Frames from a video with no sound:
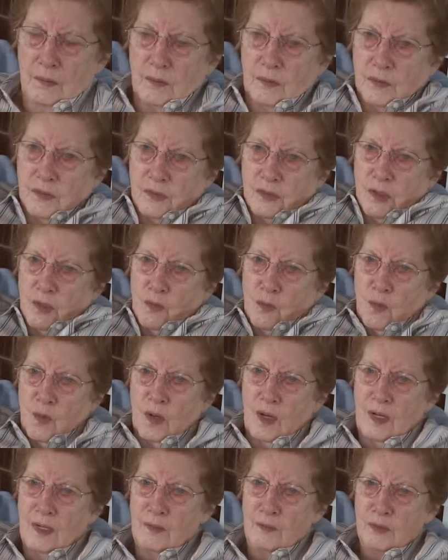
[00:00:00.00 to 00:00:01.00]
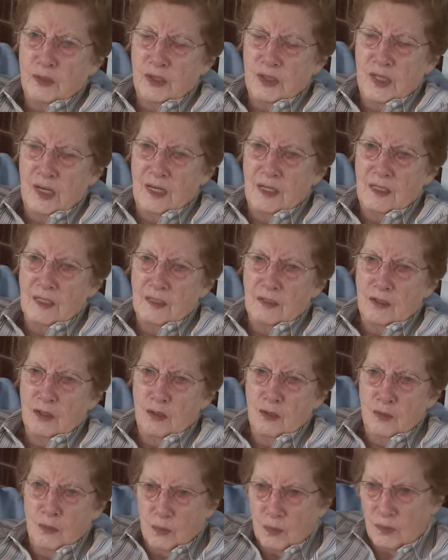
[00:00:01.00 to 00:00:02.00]
So I was taking
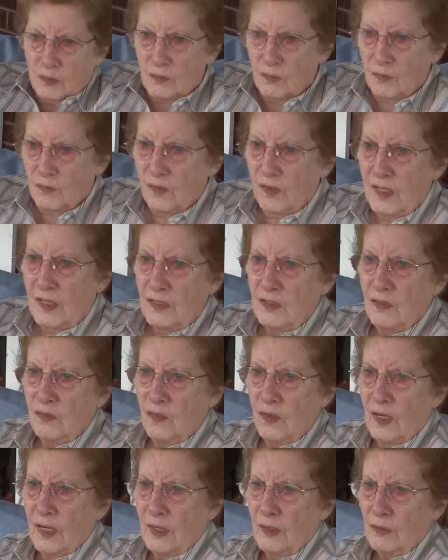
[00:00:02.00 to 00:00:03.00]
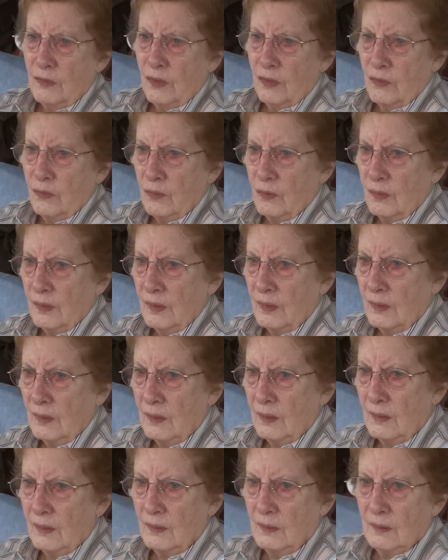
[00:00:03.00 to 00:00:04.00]
you at face value,
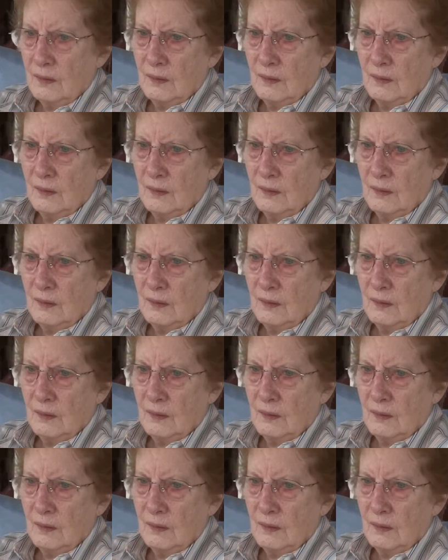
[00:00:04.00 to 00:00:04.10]
and